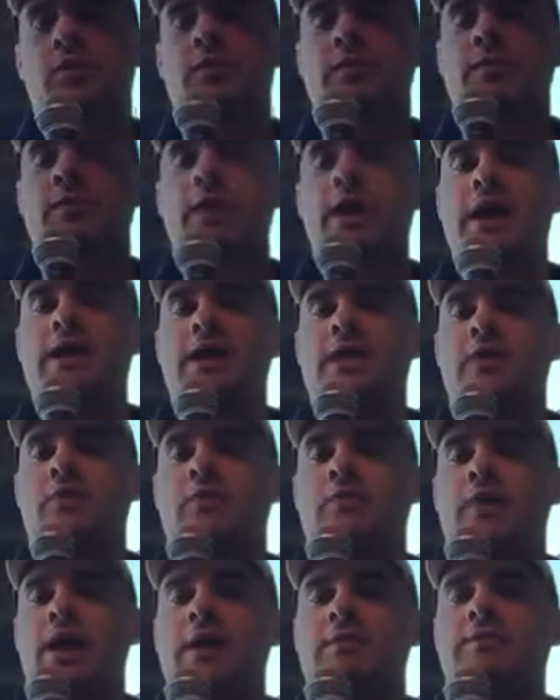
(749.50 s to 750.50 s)
will be back here
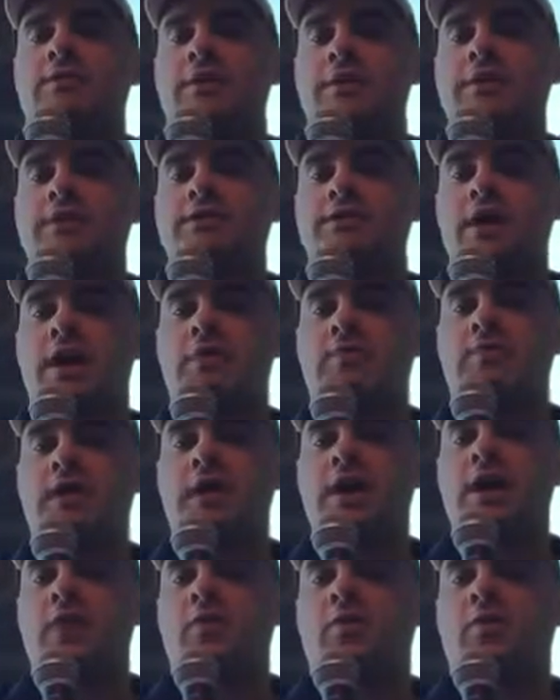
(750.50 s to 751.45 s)
to wrap things up